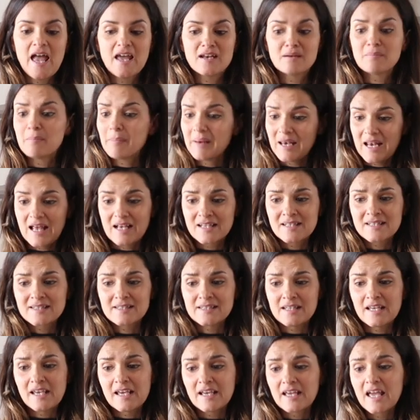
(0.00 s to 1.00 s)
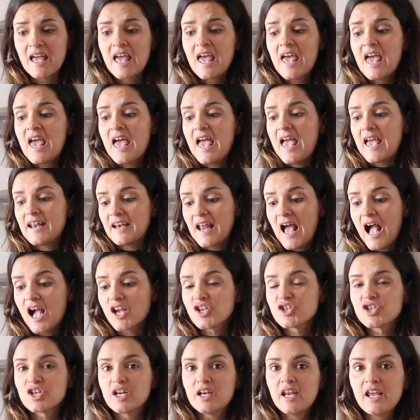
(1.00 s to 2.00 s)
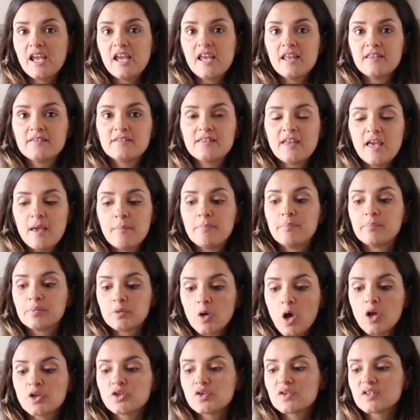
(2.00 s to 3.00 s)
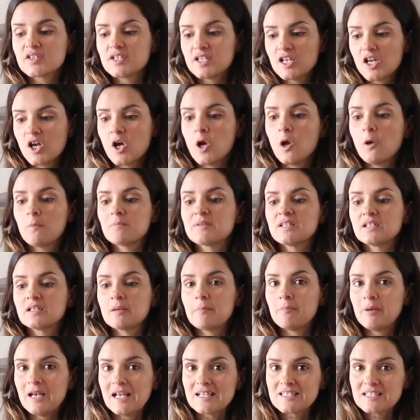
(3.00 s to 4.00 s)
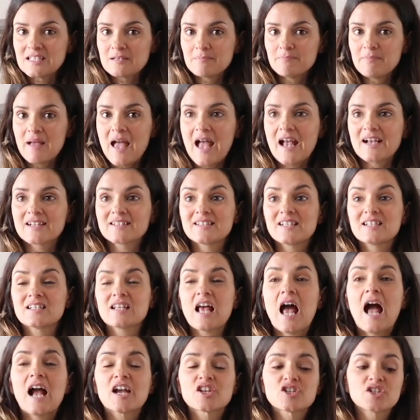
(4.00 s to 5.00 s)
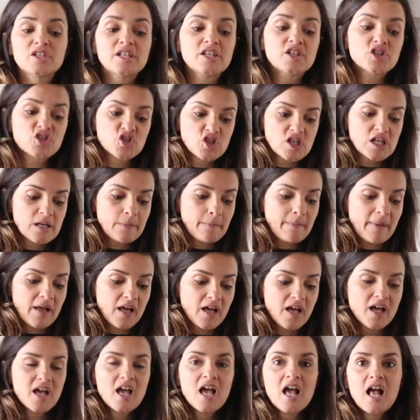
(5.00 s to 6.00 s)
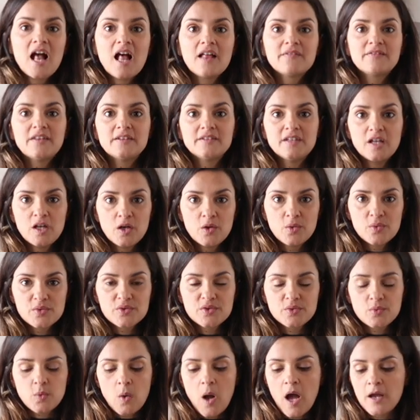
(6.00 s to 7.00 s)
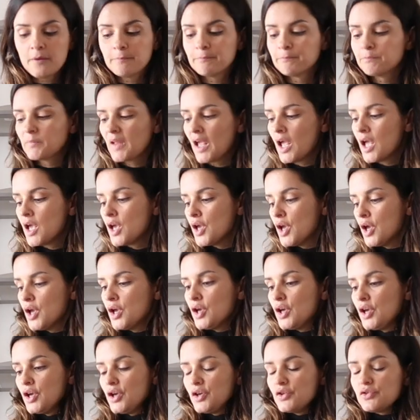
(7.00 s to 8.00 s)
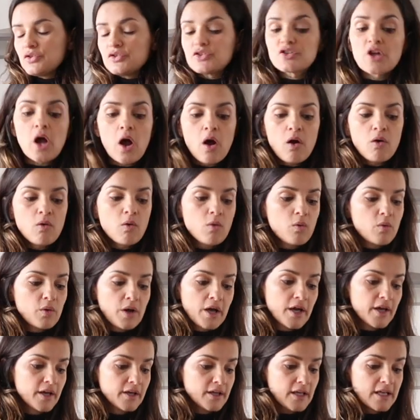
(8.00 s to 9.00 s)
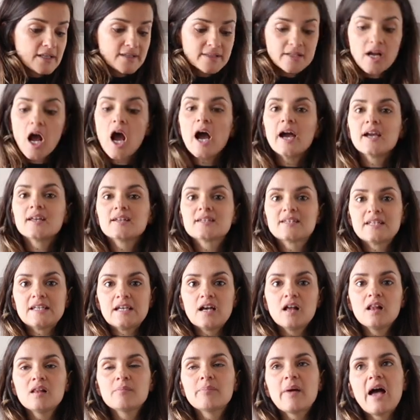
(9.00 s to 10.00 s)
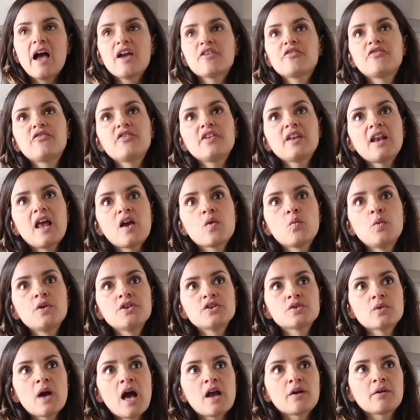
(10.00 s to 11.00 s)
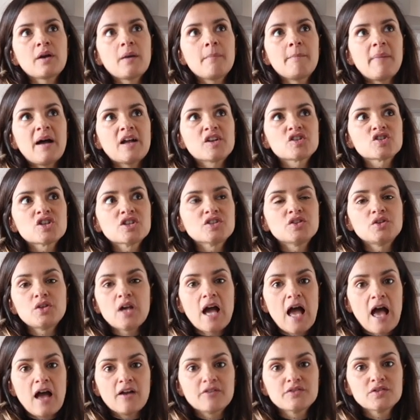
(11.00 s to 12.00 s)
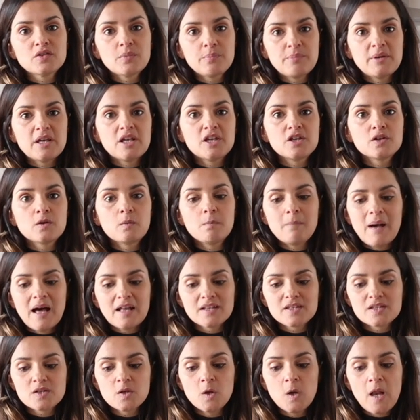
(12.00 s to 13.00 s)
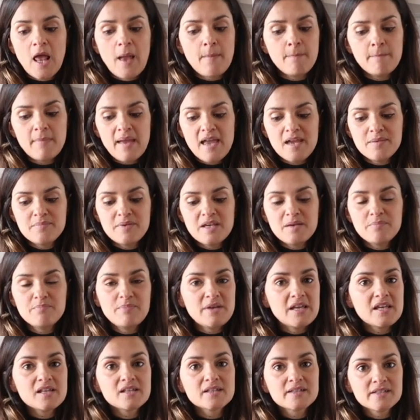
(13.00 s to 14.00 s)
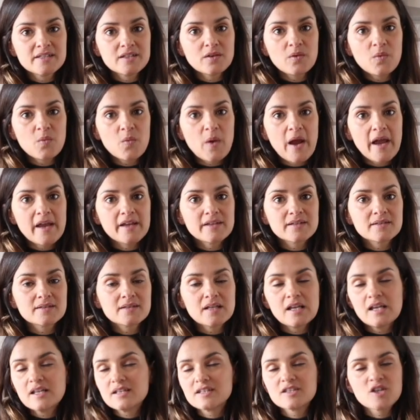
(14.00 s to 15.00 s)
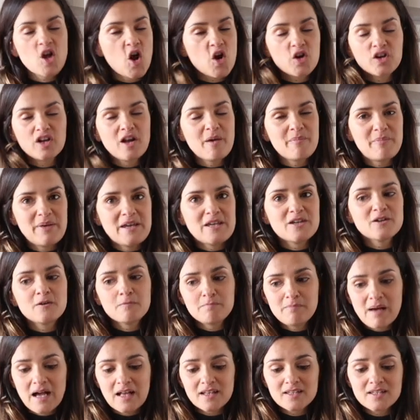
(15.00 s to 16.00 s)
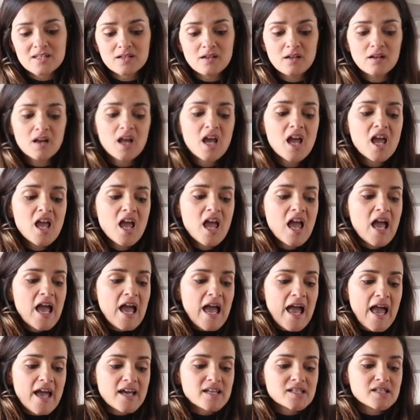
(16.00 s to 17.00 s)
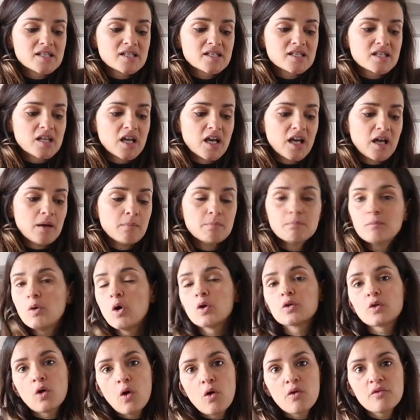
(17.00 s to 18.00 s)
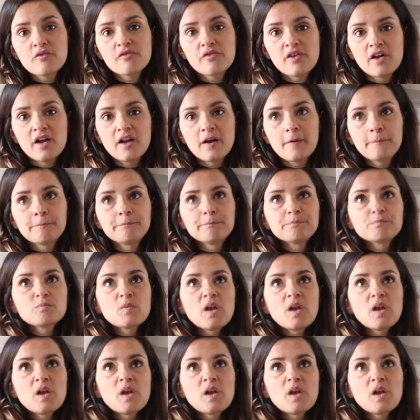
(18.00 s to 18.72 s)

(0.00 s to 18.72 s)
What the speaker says: and plastic, and actually the produce that comes in the plastic bags is actually cheaper than the loose one. So it's not ideal, but I feel like when you are on a budget, you have to pick your battle, and maybe being zero waste is not going to be your battle. And moreover,